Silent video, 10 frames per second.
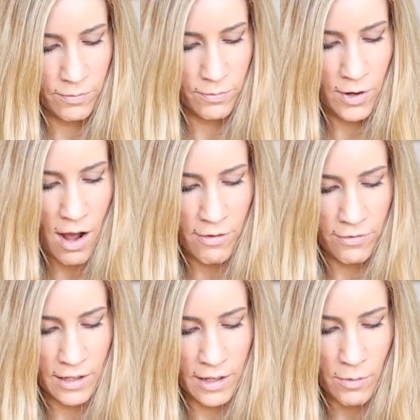not
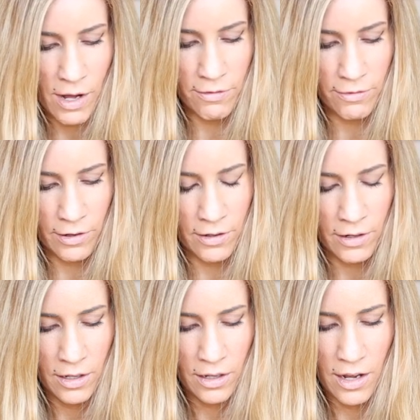feeling well for
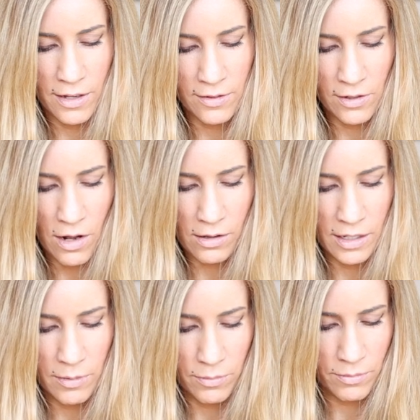a
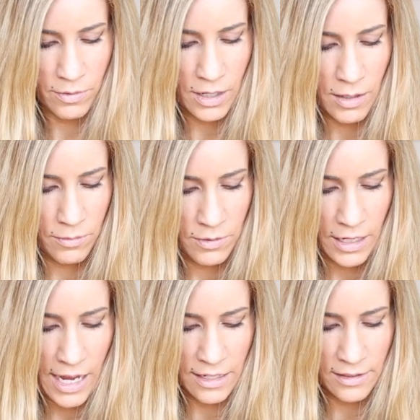solid like
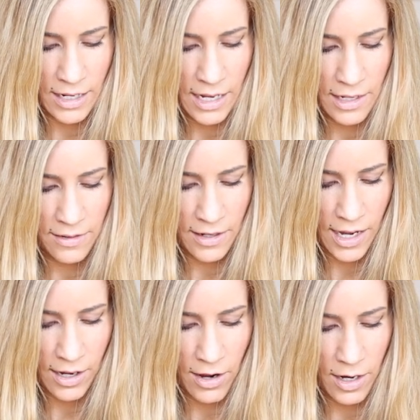ten days.
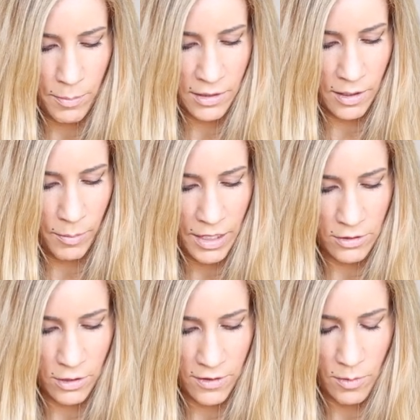I got up a little bit and
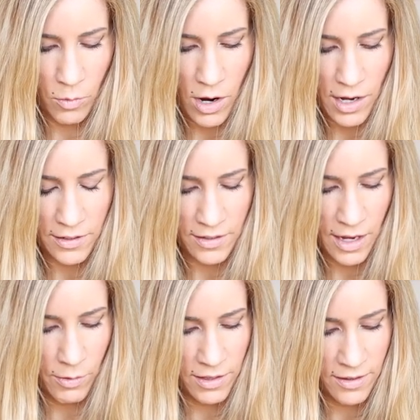took some walks.
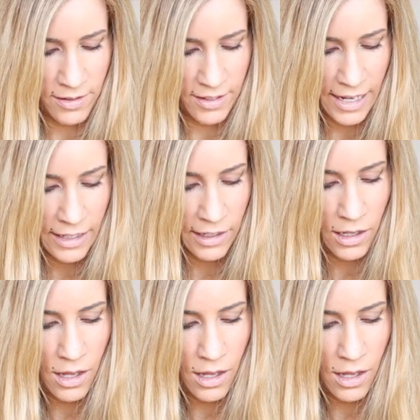I wasn't sick.